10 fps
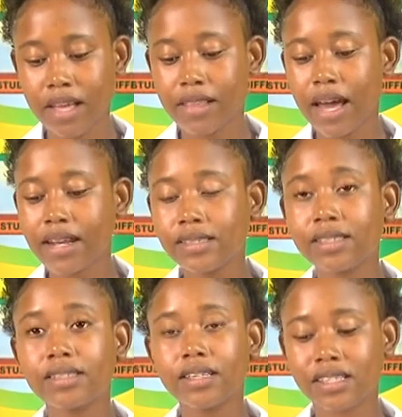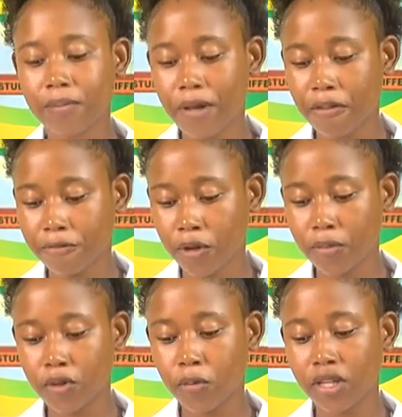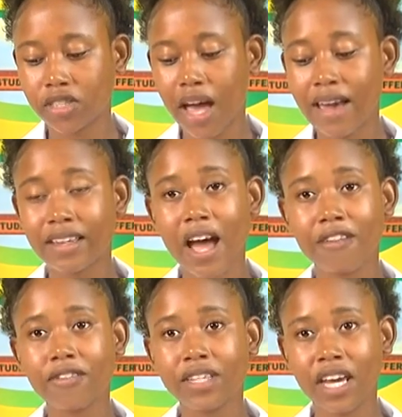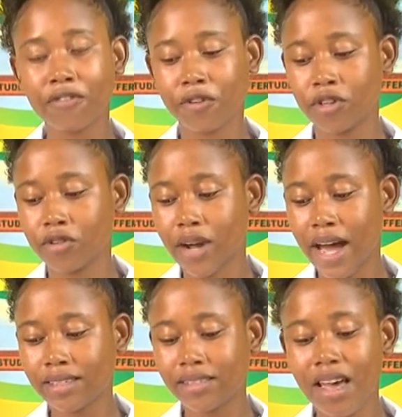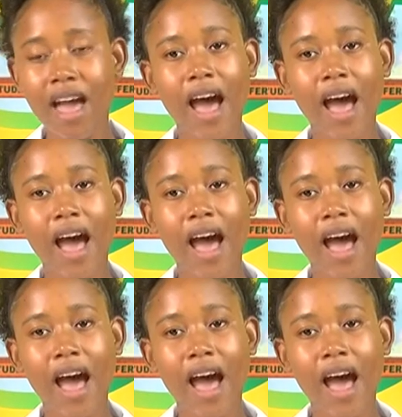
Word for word: The NSSC is a platform through which I can advocate for the rights